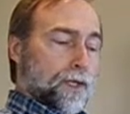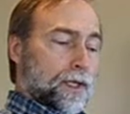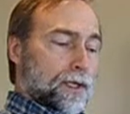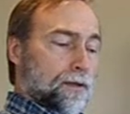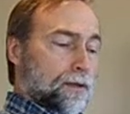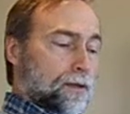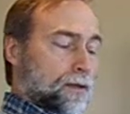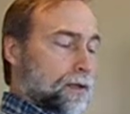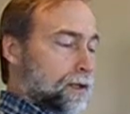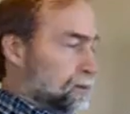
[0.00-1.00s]
it
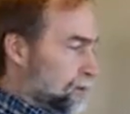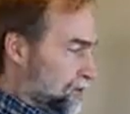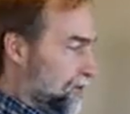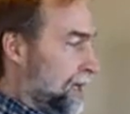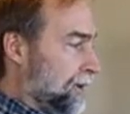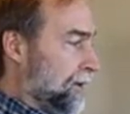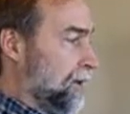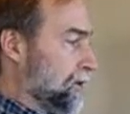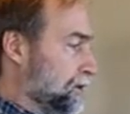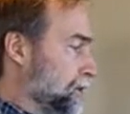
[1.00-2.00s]
uh, will stay
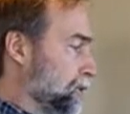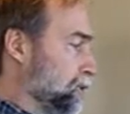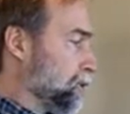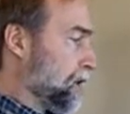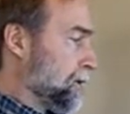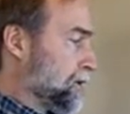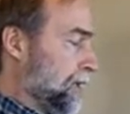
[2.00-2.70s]
there until you come and